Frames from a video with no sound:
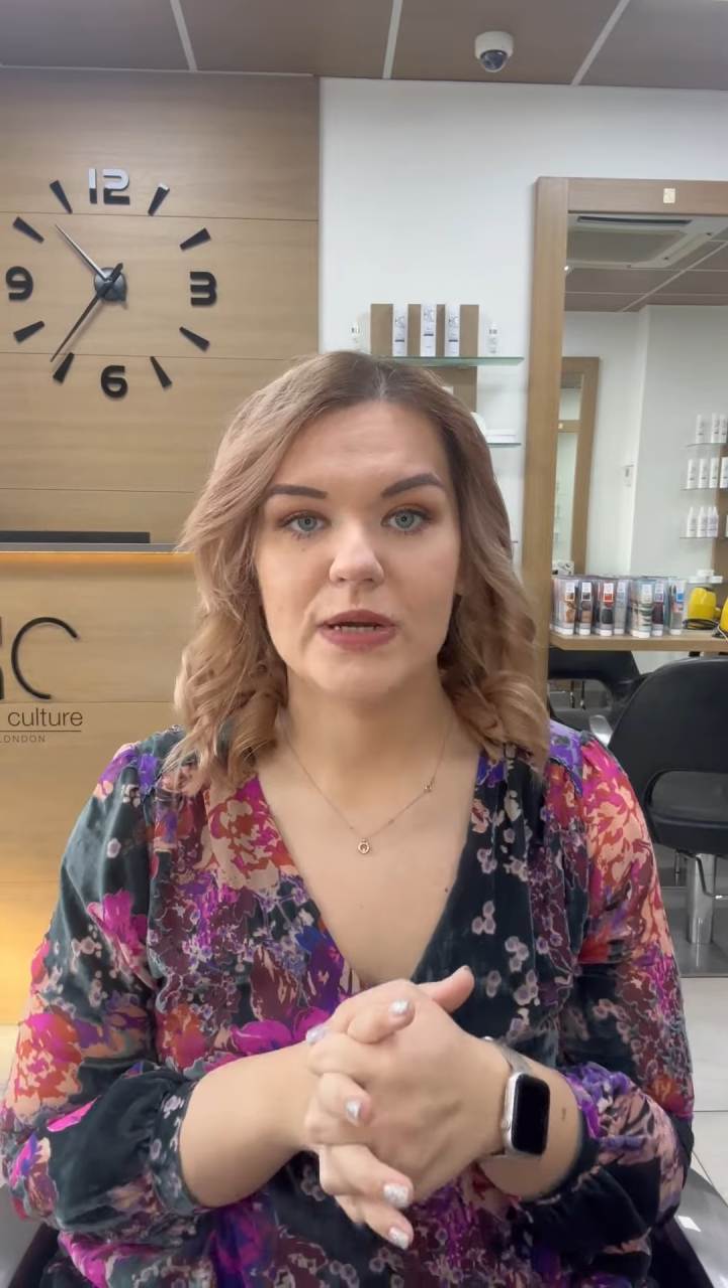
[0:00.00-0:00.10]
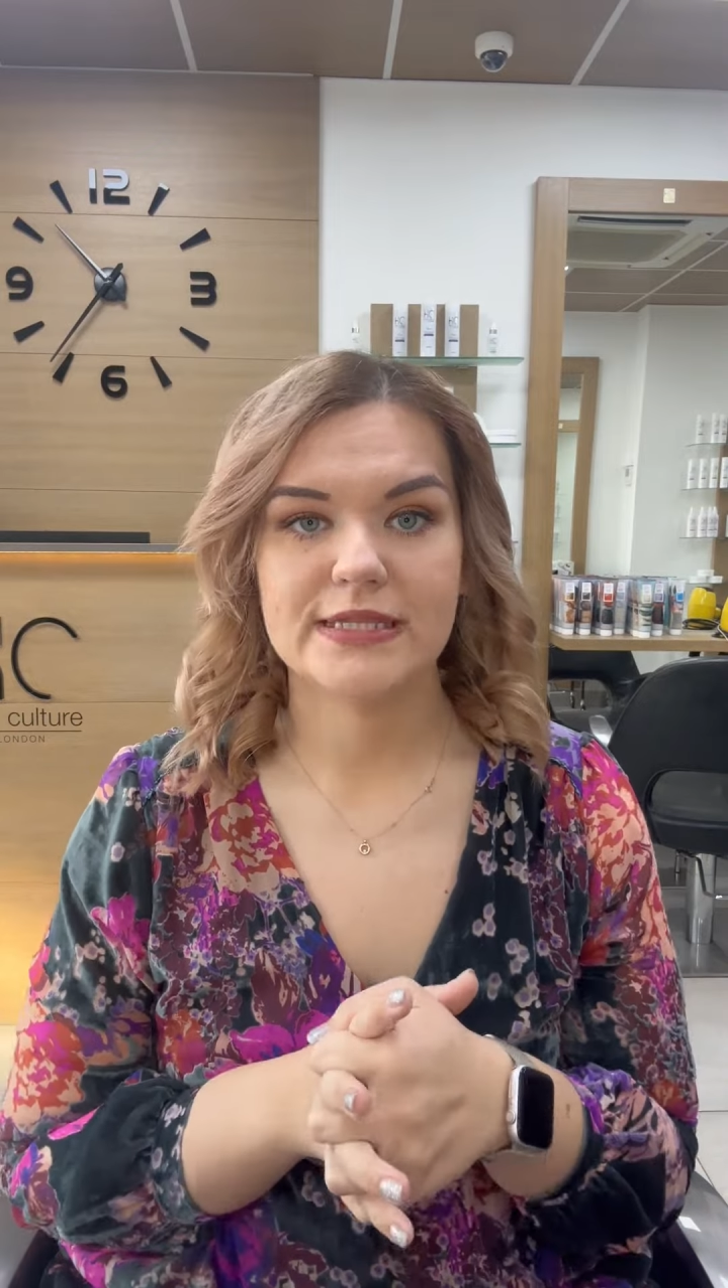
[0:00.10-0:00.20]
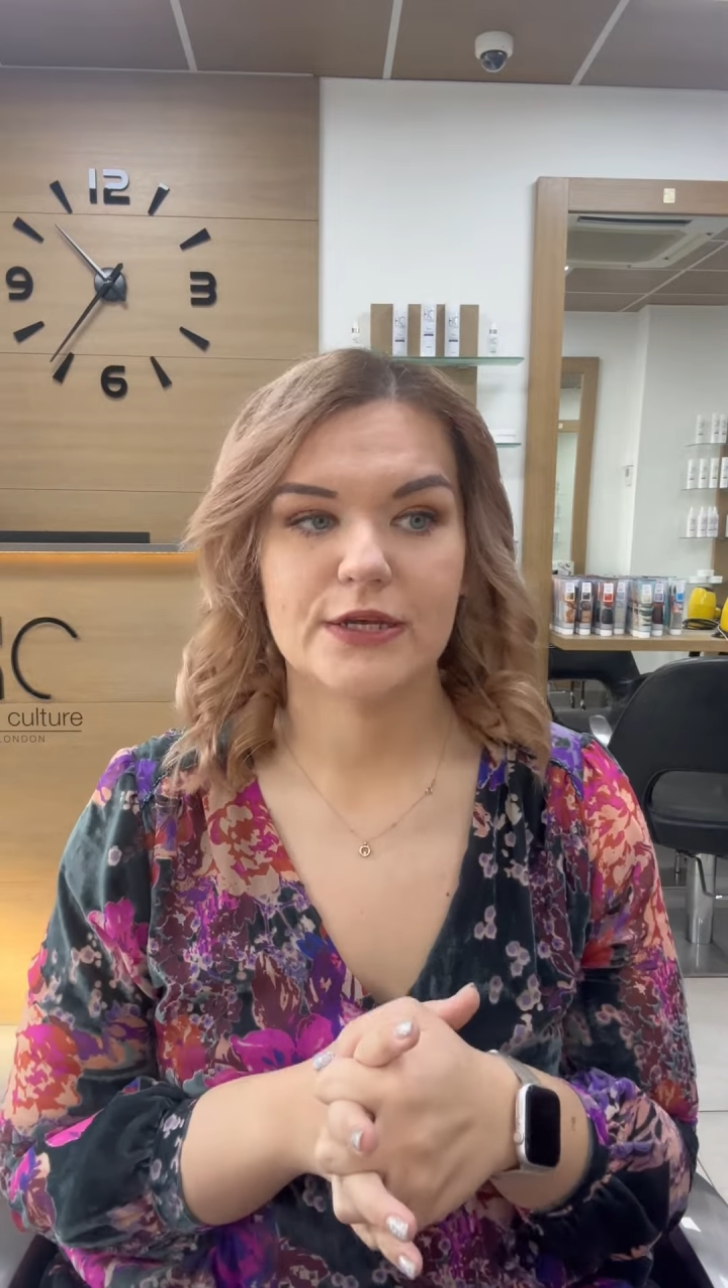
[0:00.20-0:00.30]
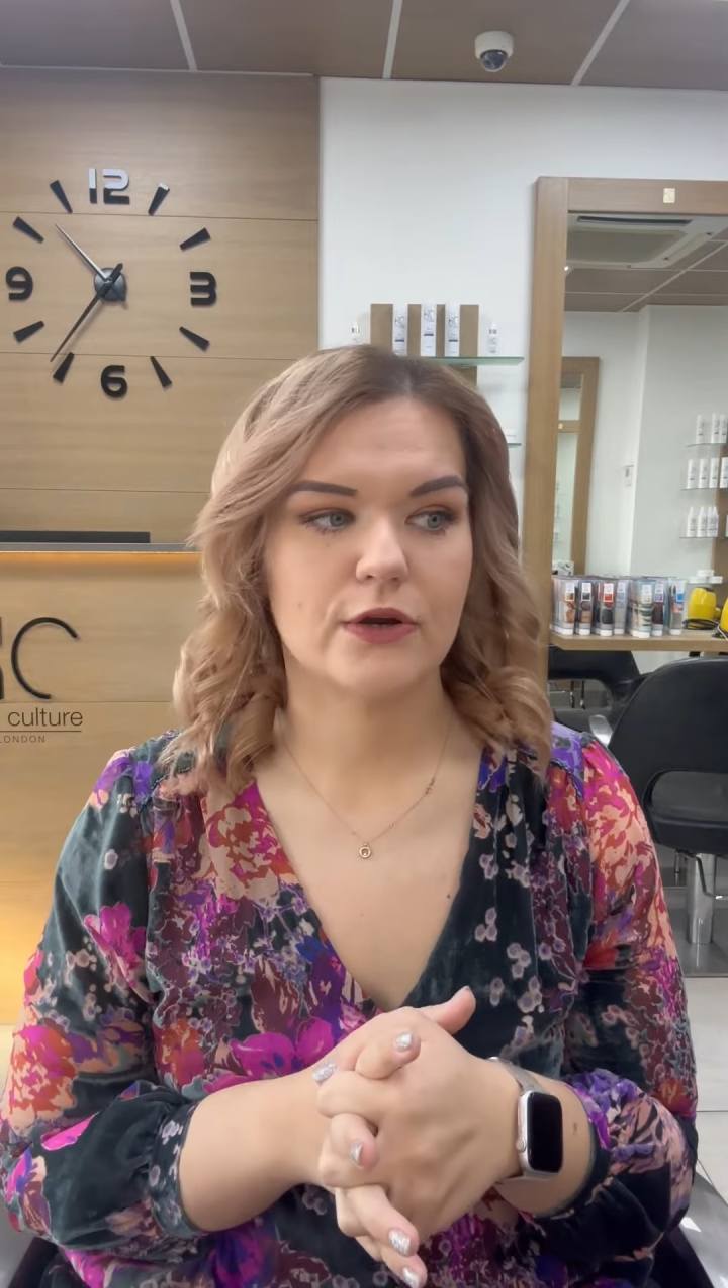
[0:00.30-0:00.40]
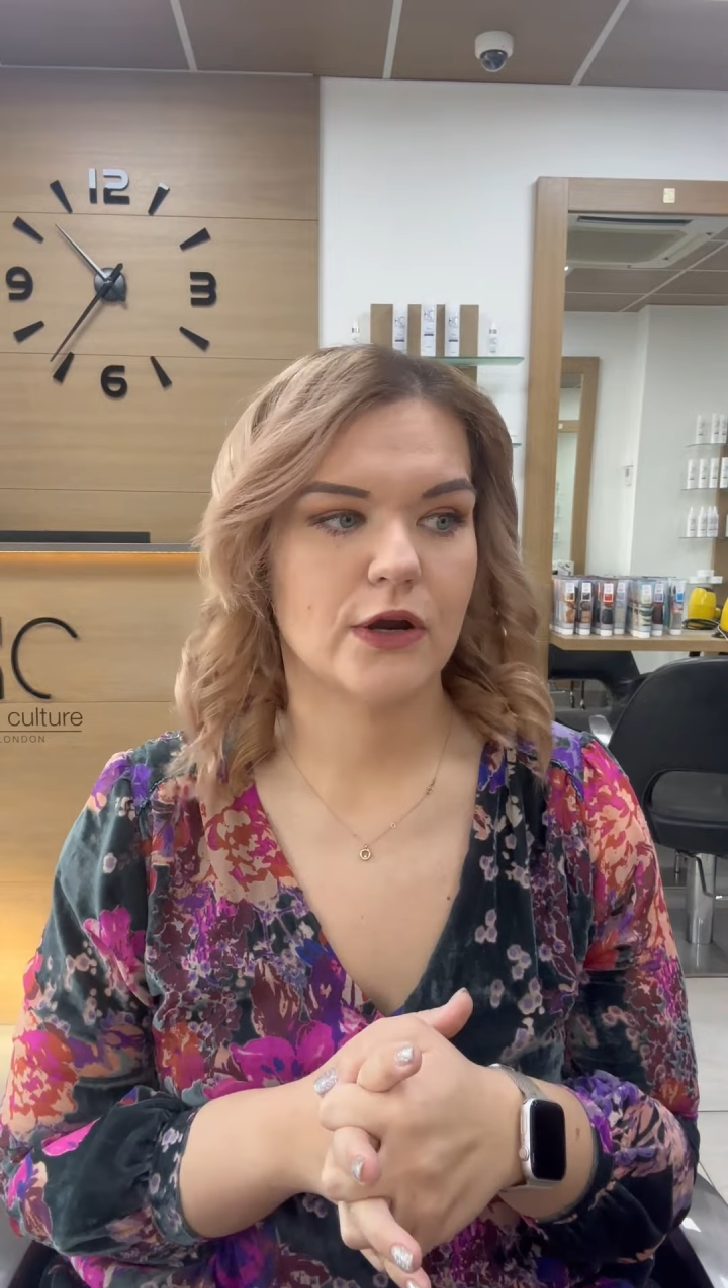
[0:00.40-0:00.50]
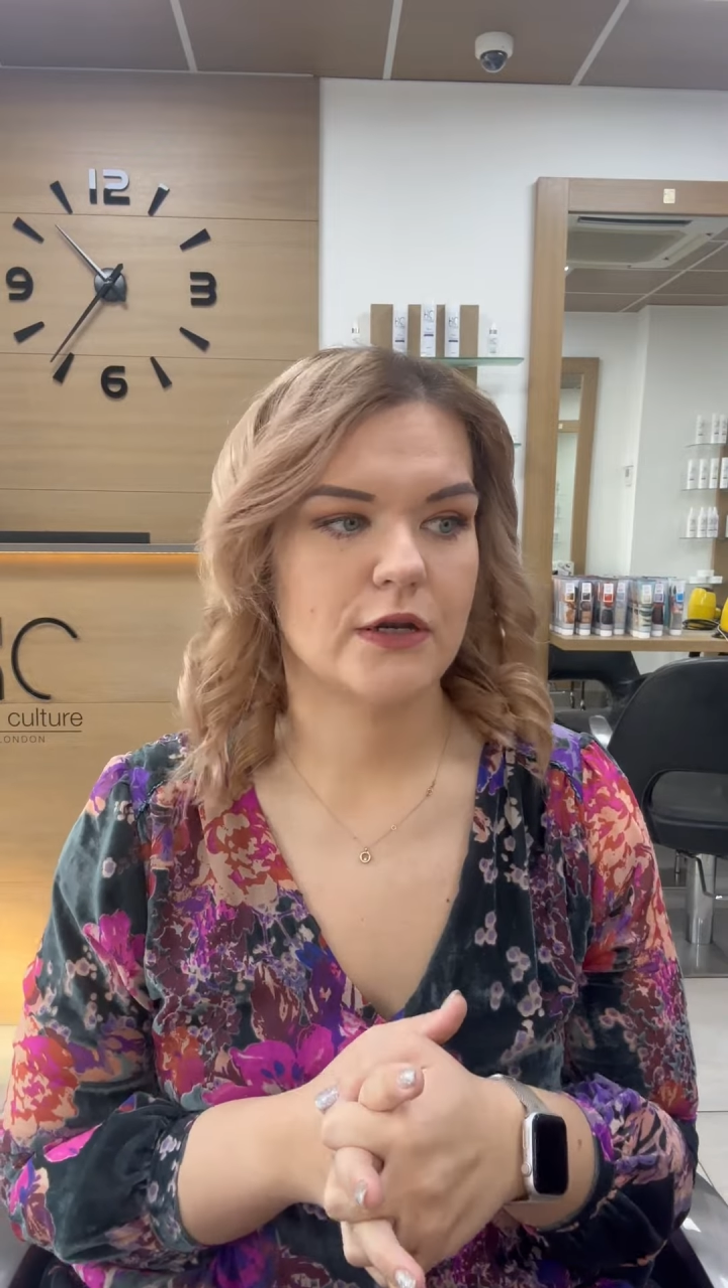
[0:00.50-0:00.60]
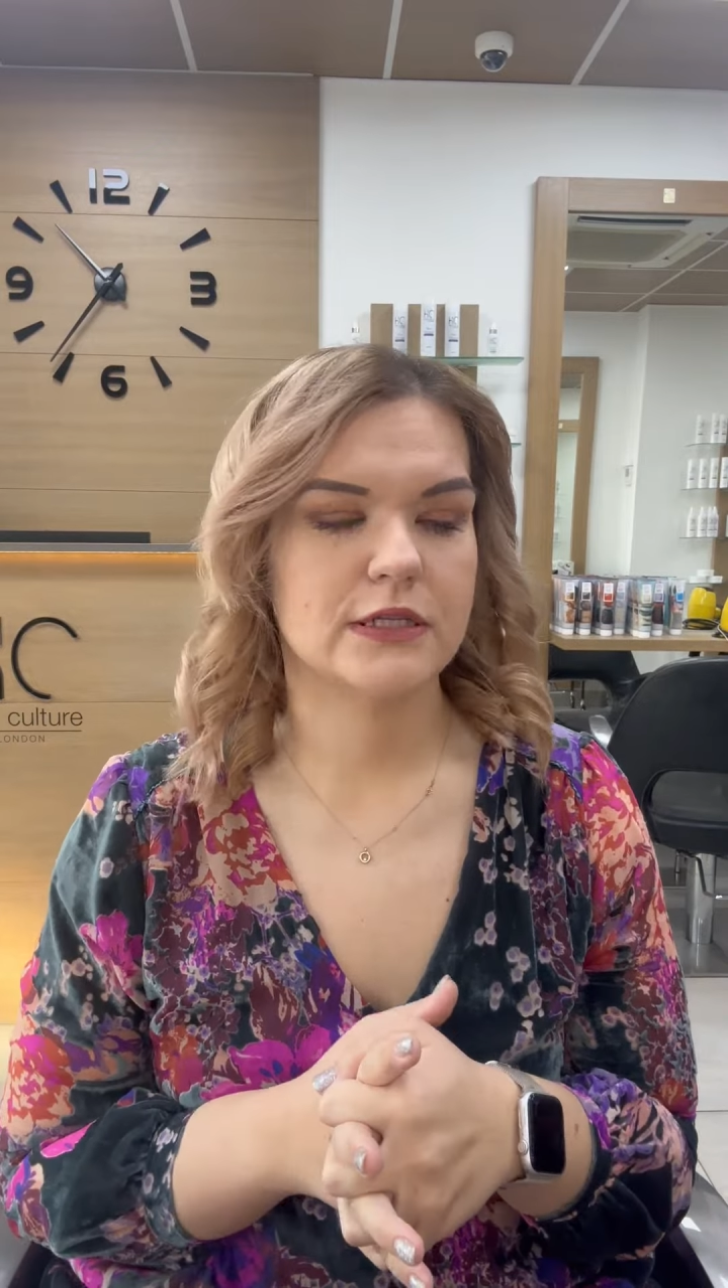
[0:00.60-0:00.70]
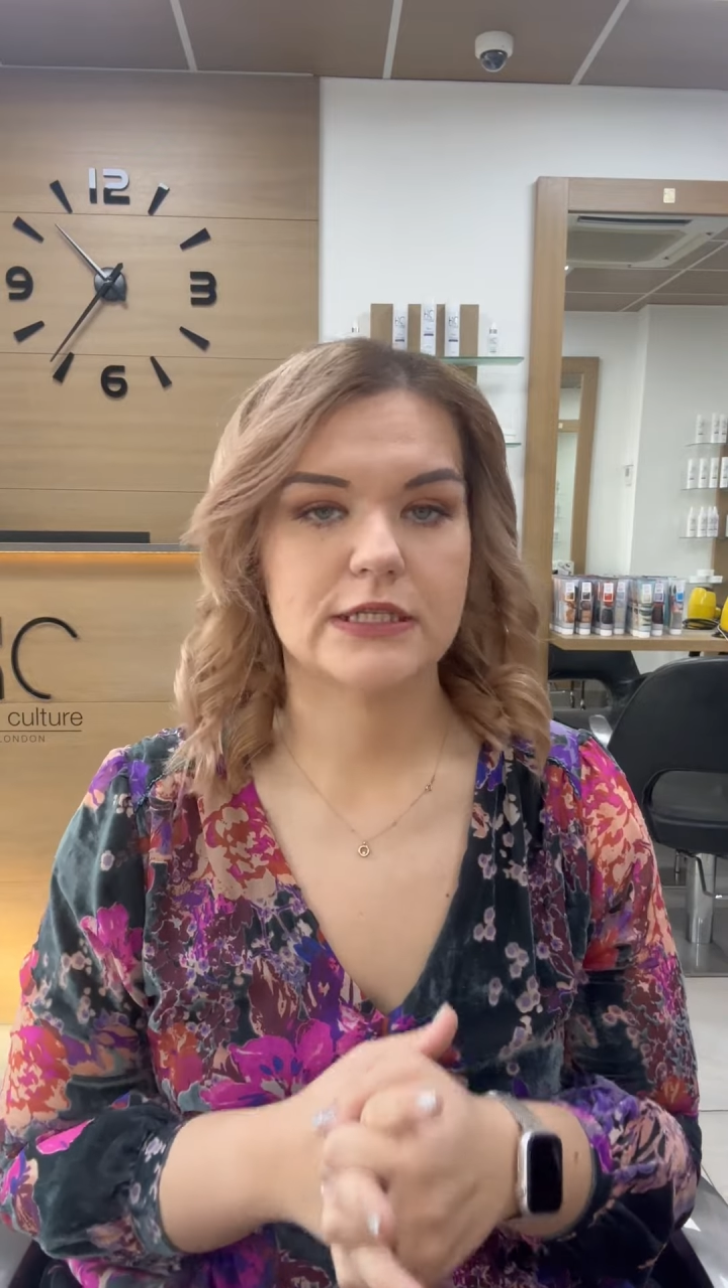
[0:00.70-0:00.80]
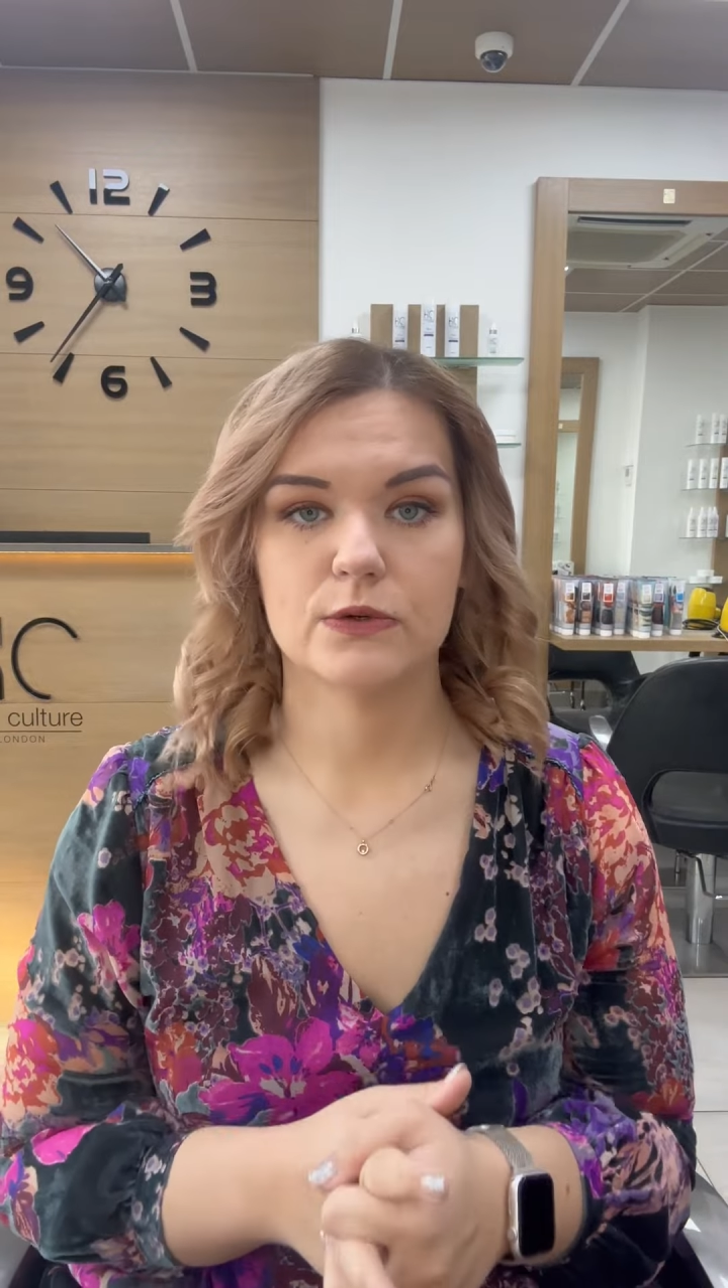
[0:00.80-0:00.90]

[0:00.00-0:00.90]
once your curls